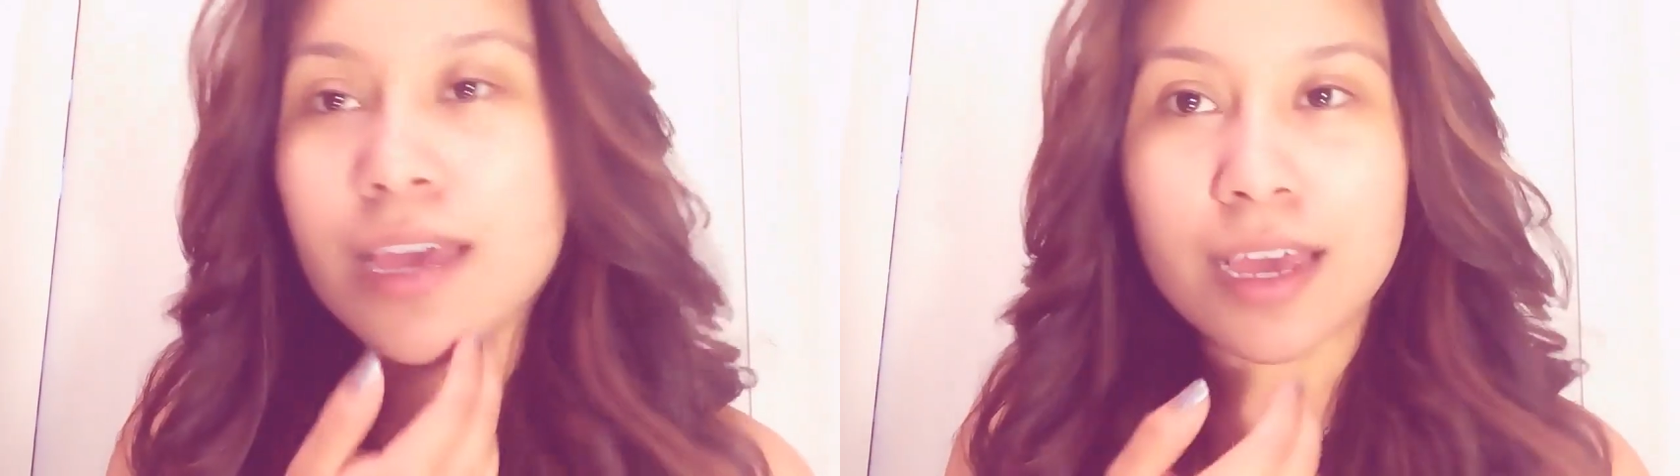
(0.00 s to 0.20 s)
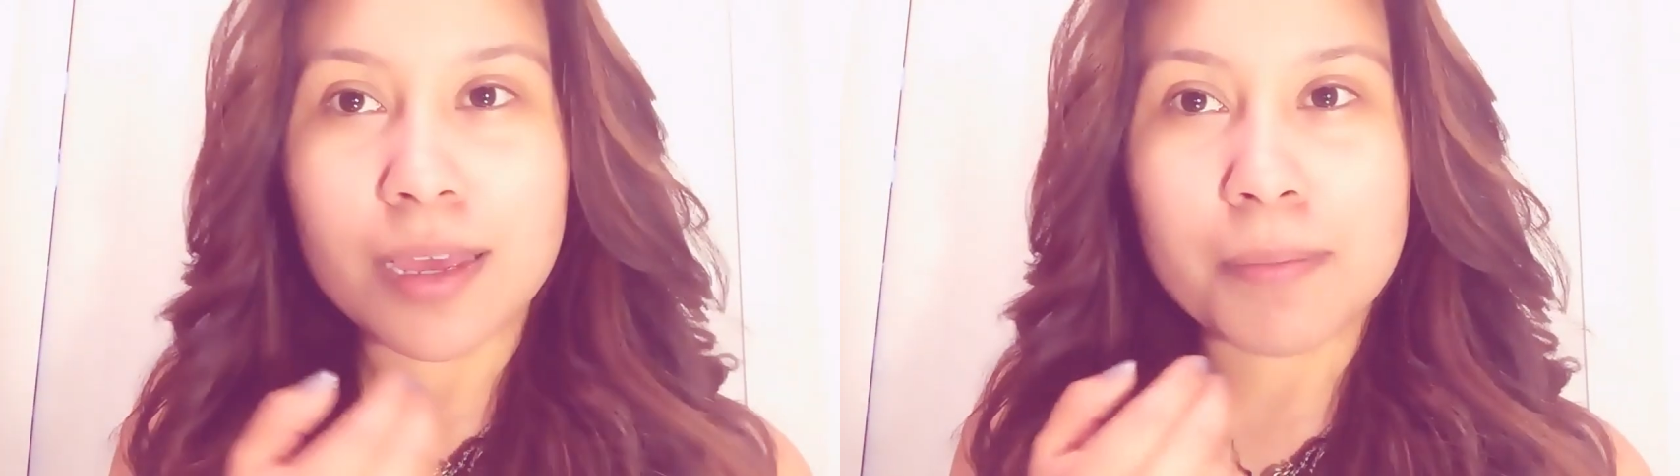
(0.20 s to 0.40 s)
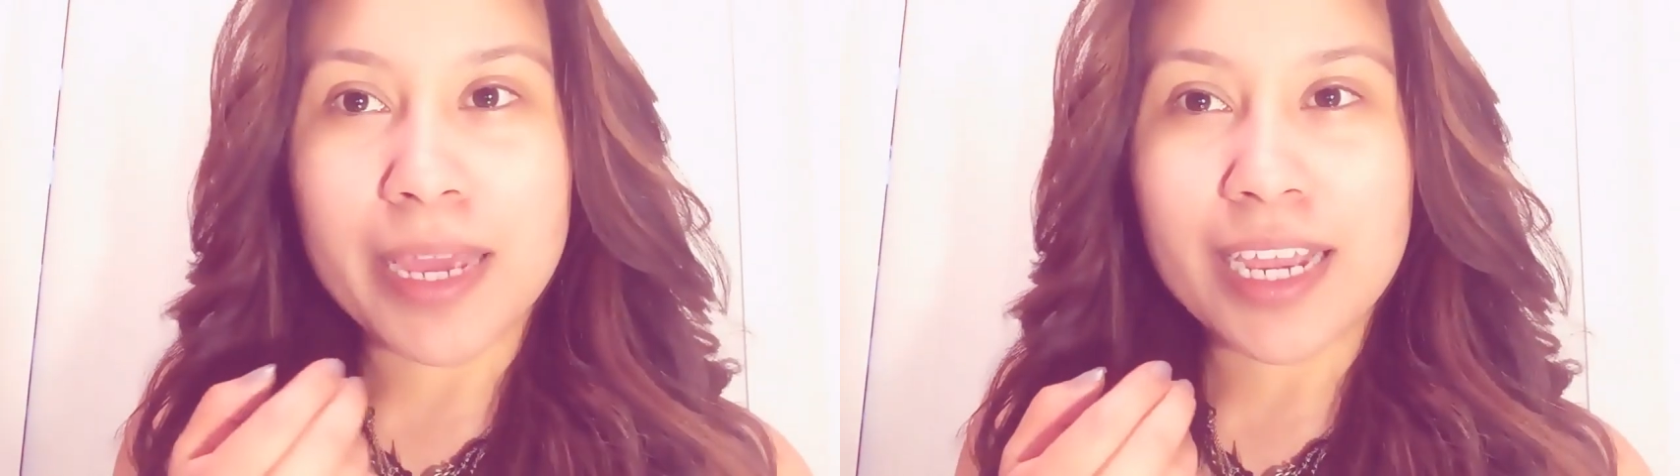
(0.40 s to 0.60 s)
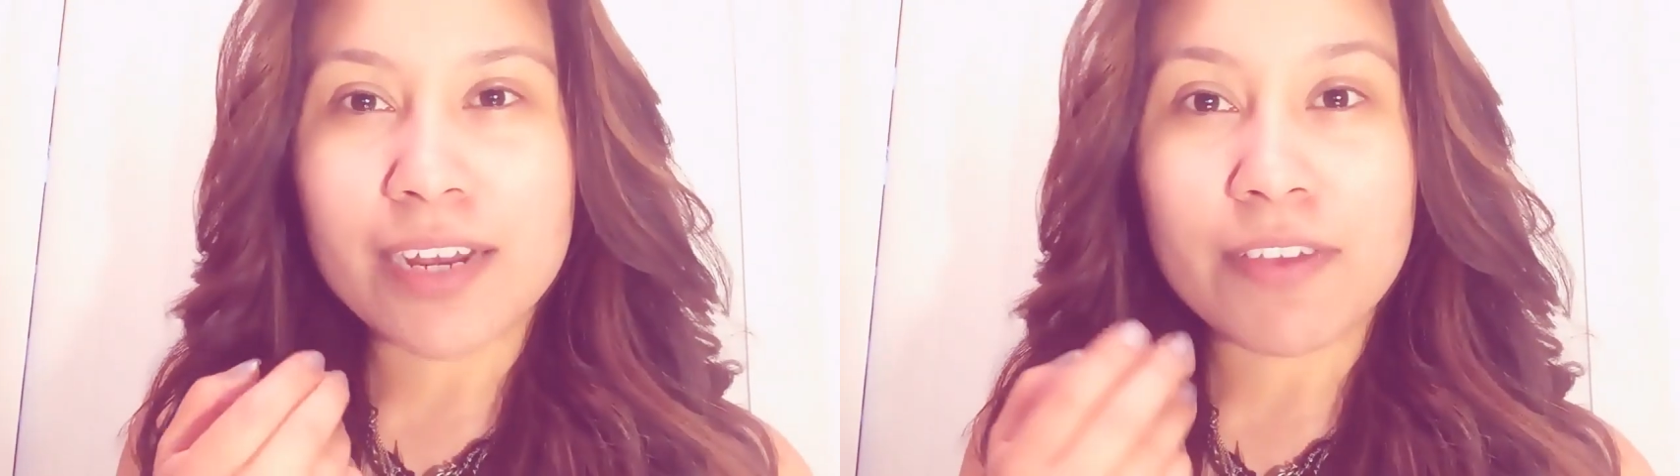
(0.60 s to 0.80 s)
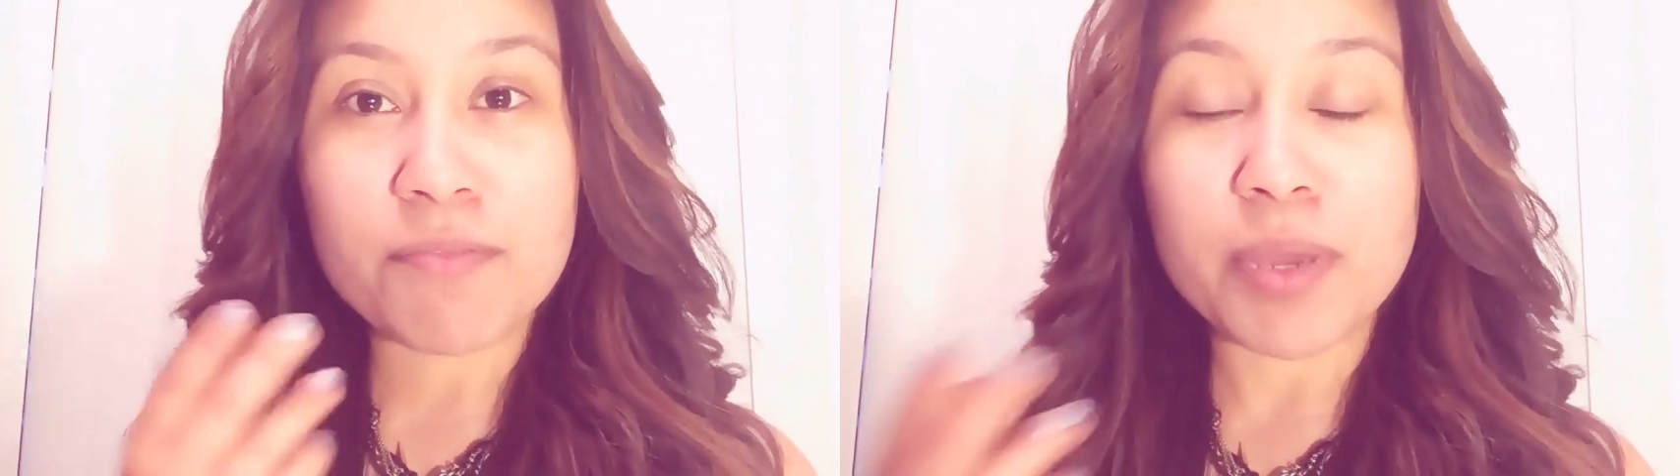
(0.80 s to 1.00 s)
I kind
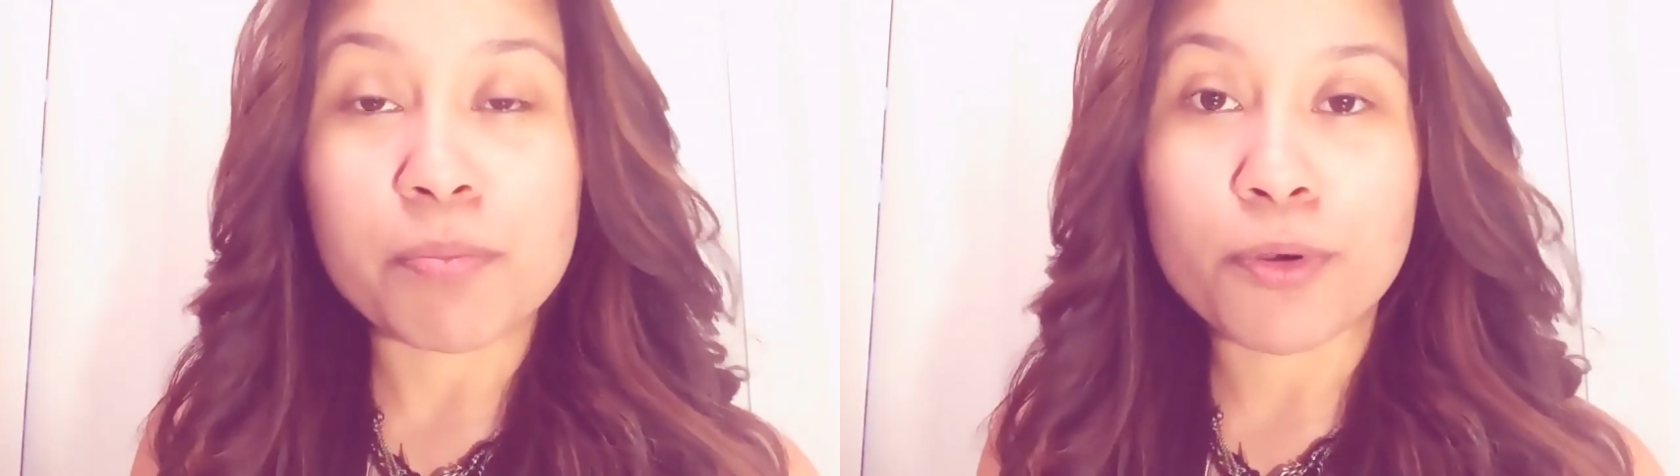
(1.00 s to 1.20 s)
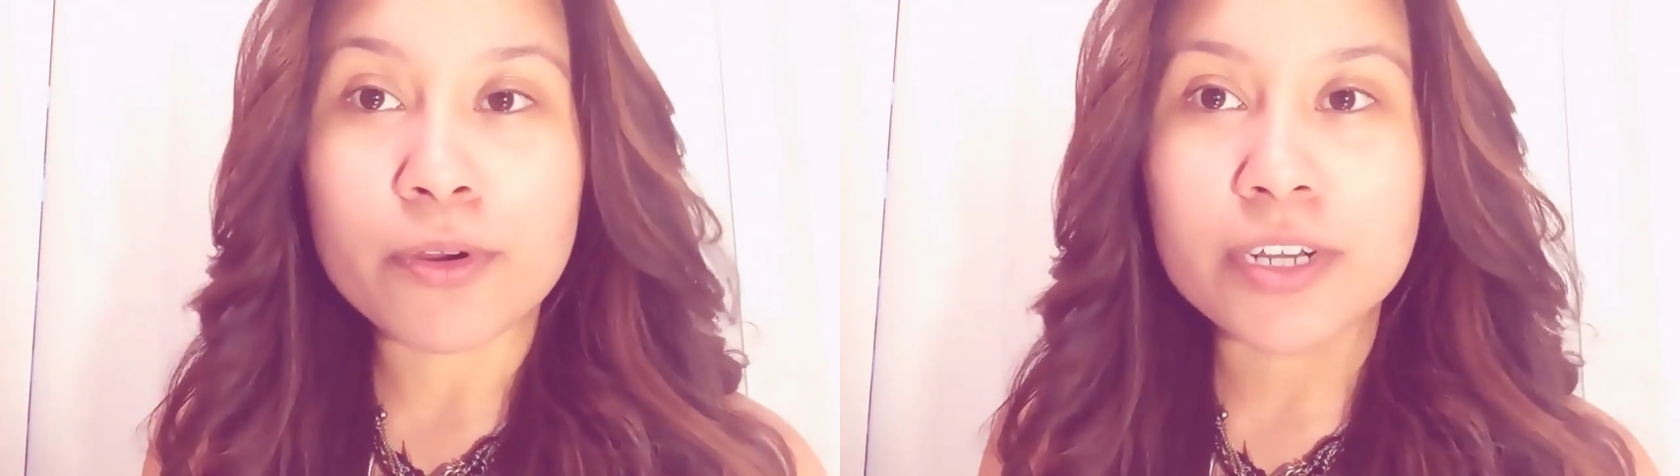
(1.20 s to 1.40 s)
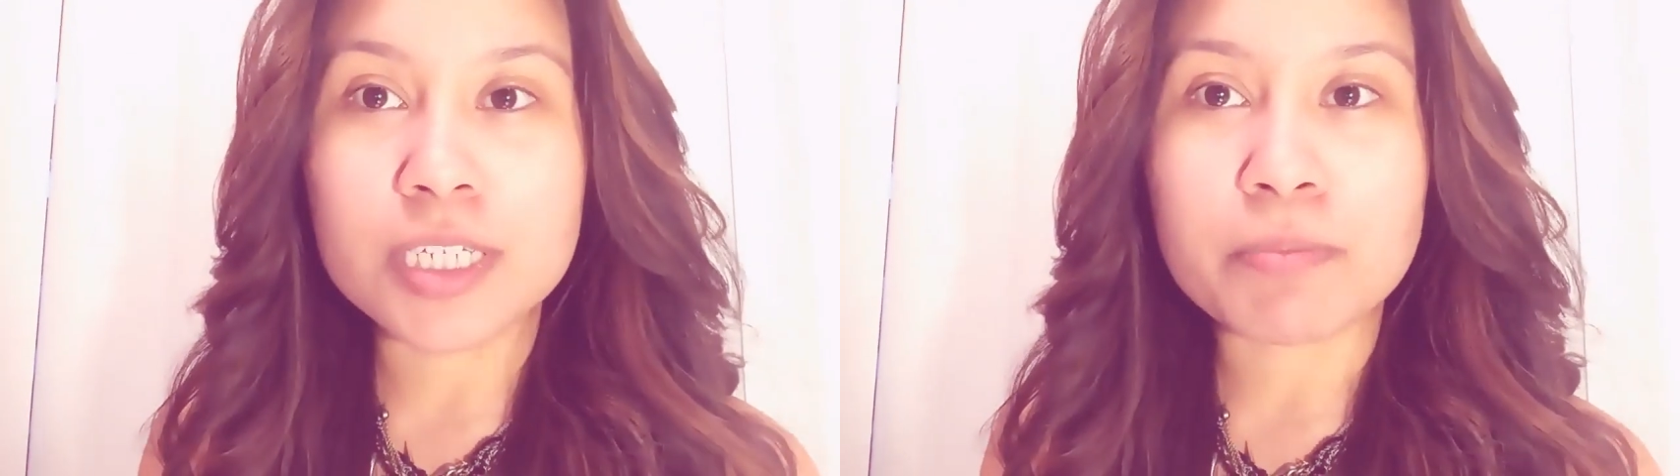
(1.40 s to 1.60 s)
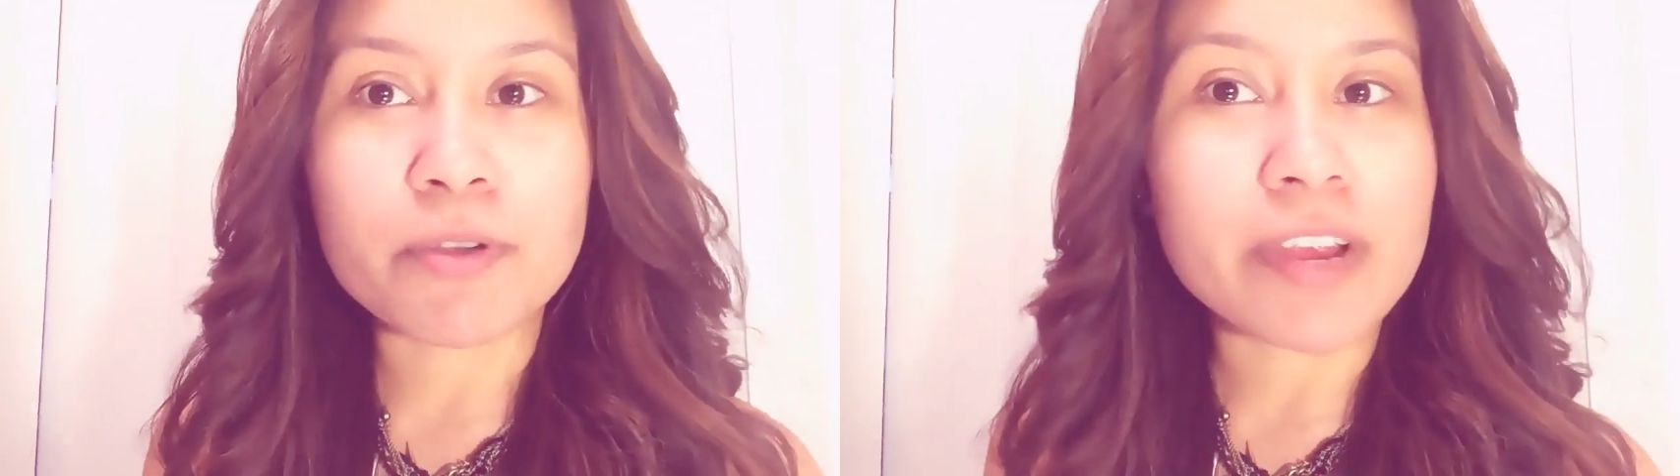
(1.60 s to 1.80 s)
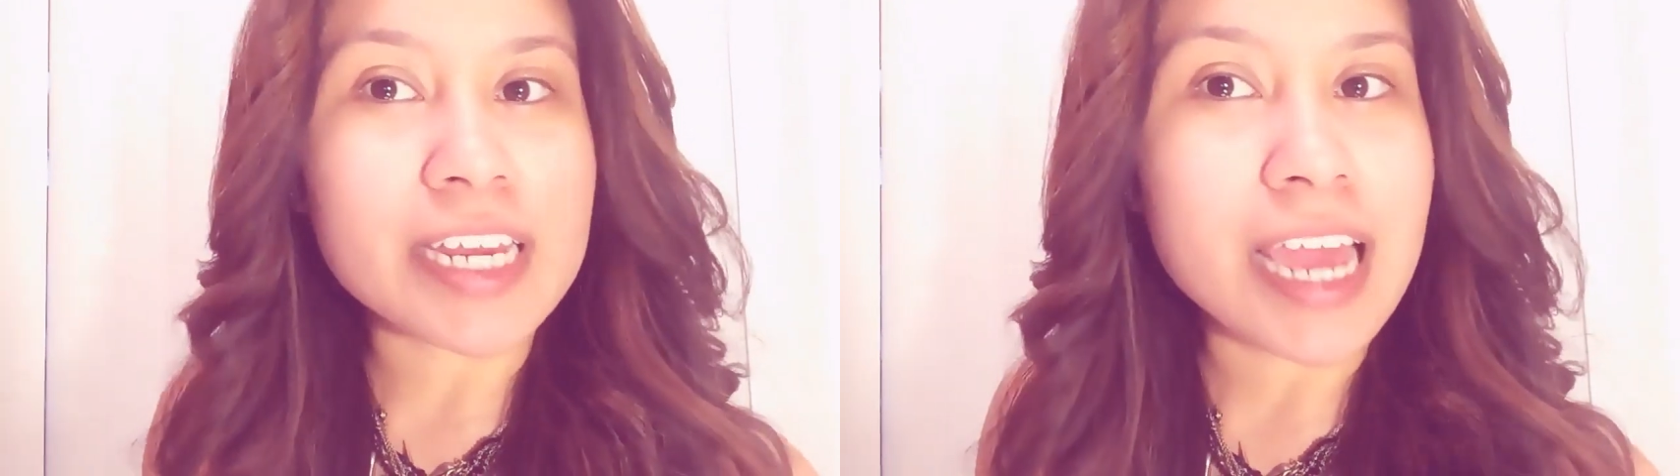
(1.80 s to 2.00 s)
of have big pores,
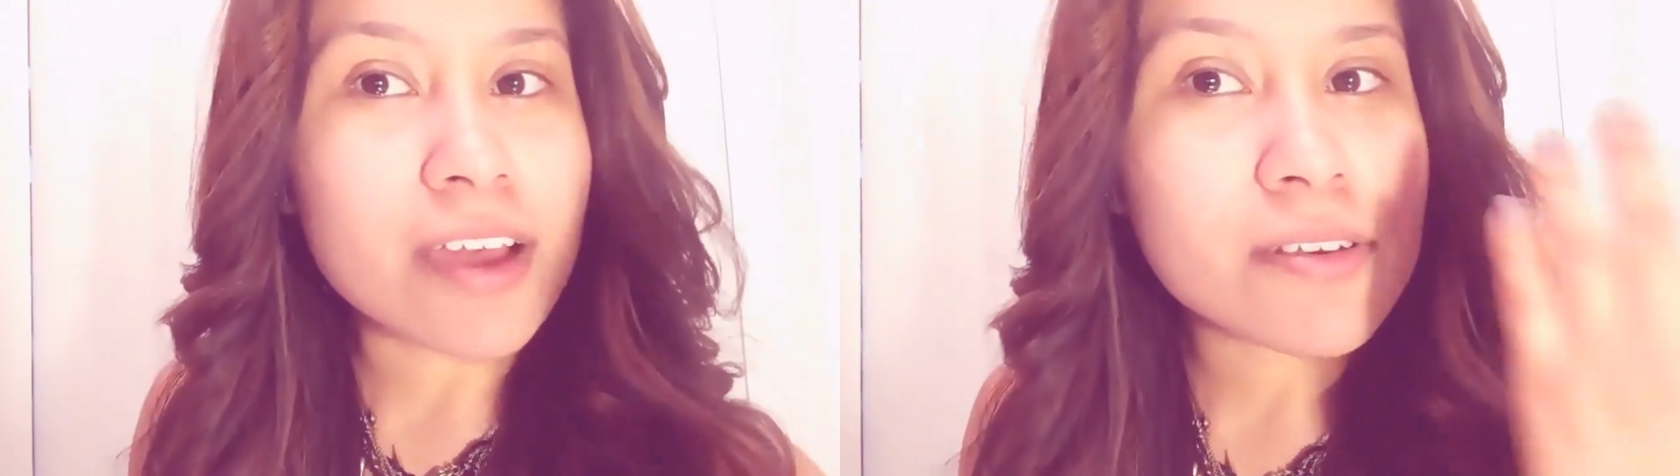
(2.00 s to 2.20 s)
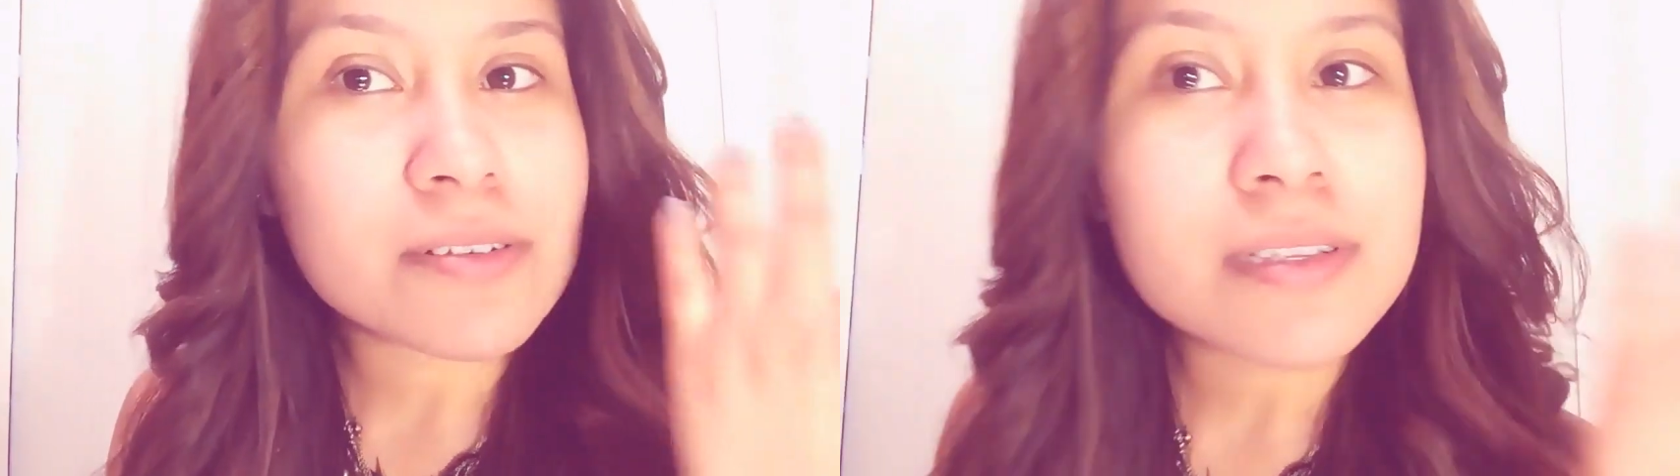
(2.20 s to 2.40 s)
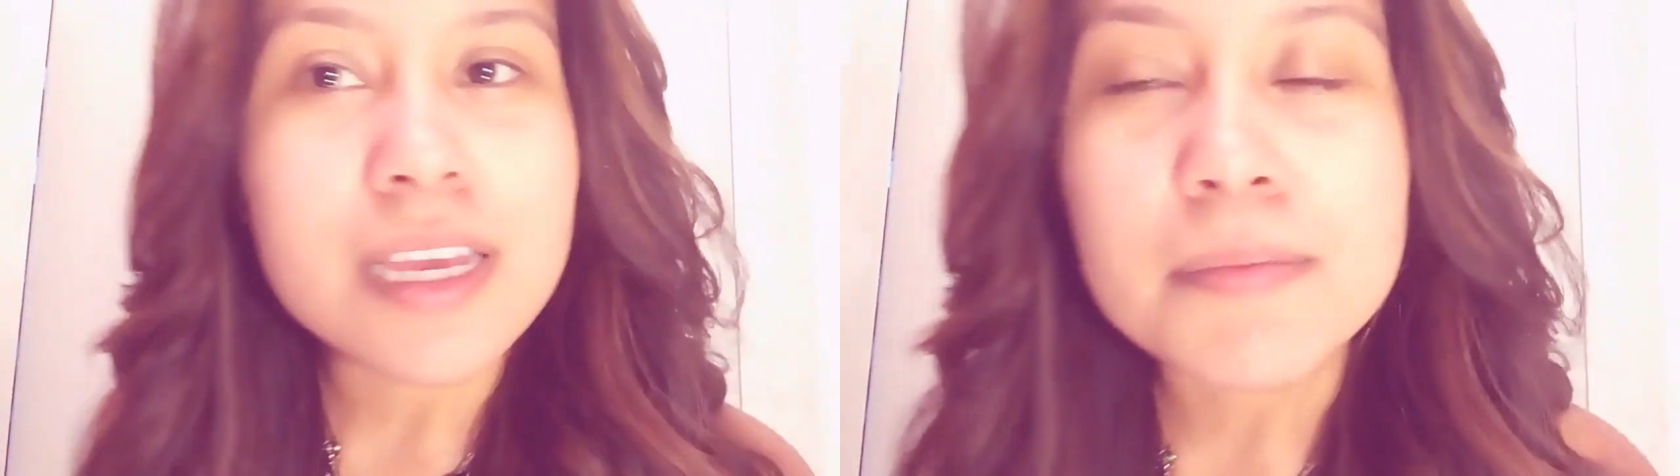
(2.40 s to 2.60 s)
but right now,